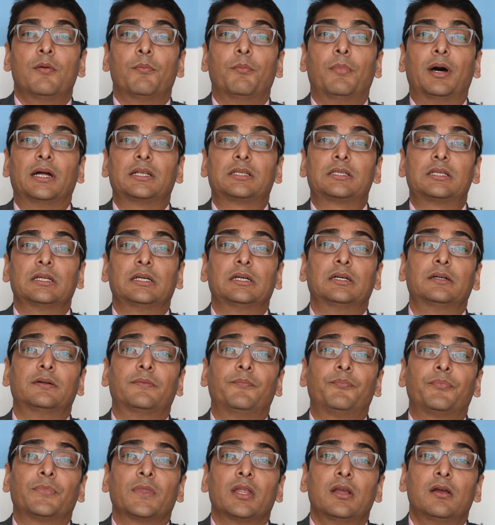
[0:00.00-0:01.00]
but
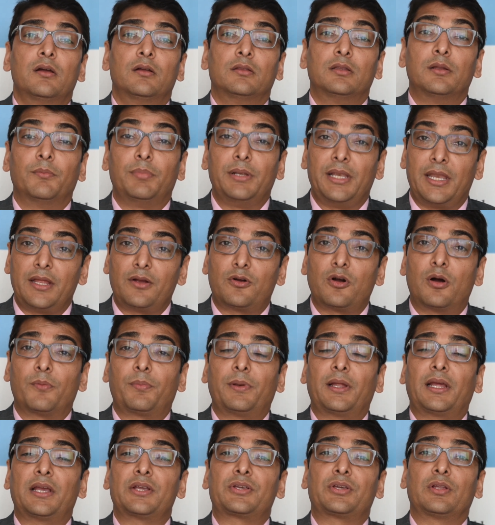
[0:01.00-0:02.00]
the bleeding
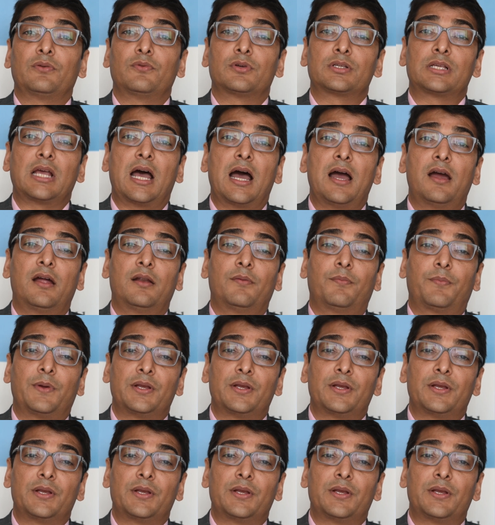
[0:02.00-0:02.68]
complication was higher.